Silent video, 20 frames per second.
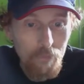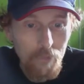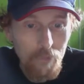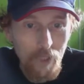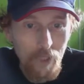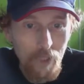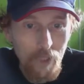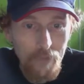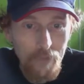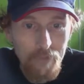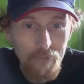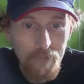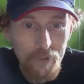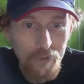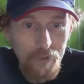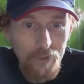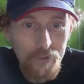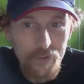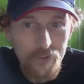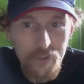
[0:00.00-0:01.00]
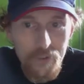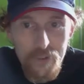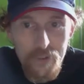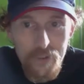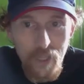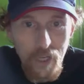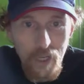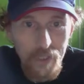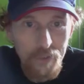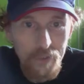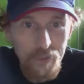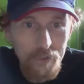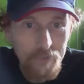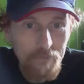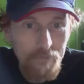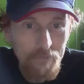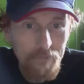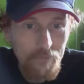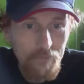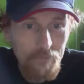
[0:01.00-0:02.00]
that video, that's the slider.
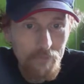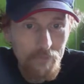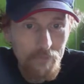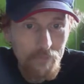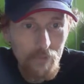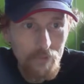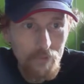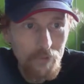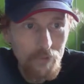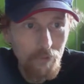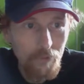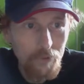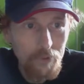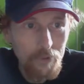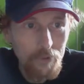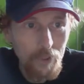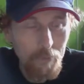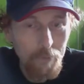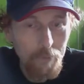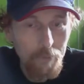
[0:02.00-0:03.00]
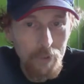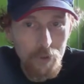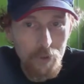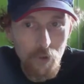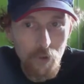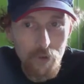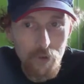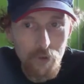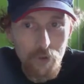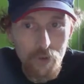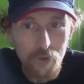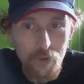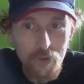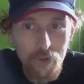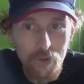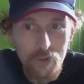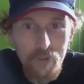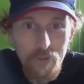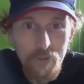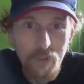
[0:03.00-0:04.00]
Different pictures.
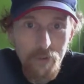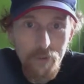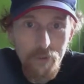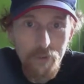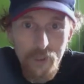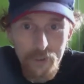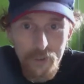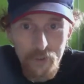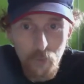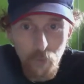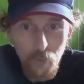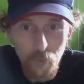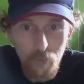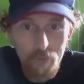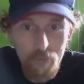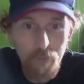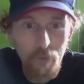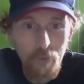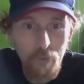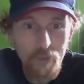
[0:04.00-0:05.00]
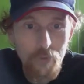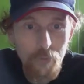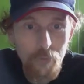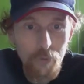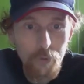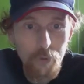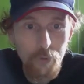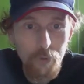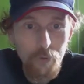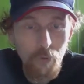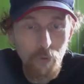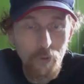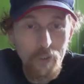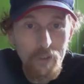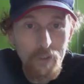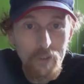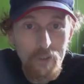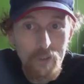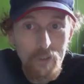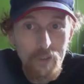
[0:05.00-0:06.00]
Another thing that WordPress will do for you.
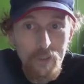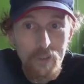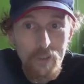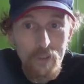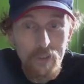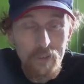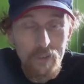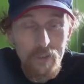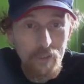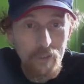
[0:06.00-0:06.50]
The